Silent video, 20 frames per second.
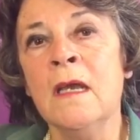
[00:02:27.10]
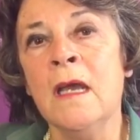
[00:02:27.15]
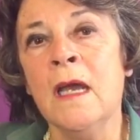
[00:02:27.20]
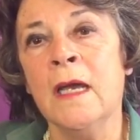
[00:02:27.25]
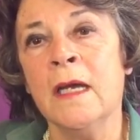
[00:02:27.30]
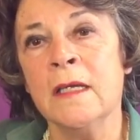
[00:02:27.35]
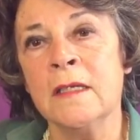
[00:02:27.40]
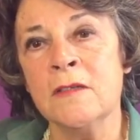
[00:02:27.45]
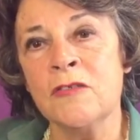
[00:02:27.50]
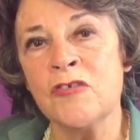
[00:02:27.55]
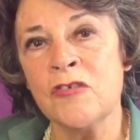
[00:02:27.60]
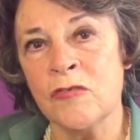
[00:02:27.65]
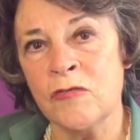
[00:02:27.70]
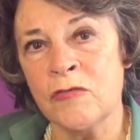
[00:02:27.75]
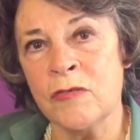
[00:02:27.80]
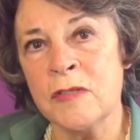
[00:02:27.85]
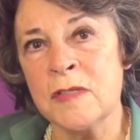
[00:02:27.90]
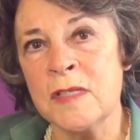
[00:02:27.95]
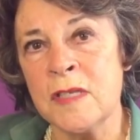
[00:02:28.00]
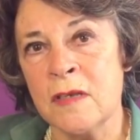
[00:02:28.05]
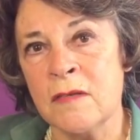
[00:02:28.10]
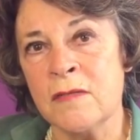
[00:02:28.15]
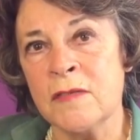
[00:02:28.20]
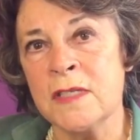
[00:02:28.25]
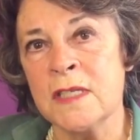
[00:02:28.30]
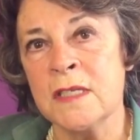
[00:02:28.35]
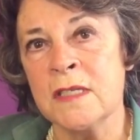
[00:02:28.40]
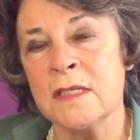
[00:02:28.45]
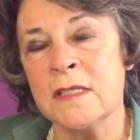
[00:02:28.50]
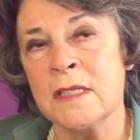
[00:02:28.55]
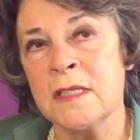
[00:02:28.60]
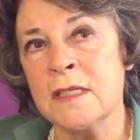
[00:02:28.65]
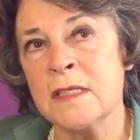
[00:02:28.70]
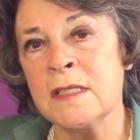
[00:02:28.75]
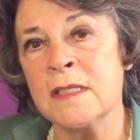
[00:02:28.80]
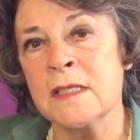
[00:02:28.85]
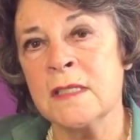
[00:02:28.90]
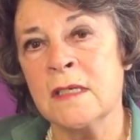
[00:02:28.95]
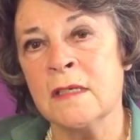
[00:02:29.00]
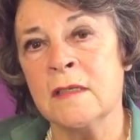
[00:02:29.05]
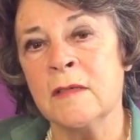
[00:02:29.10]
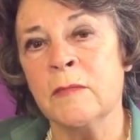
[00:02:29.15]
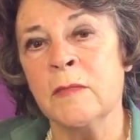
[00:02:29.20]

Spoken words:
and children's services is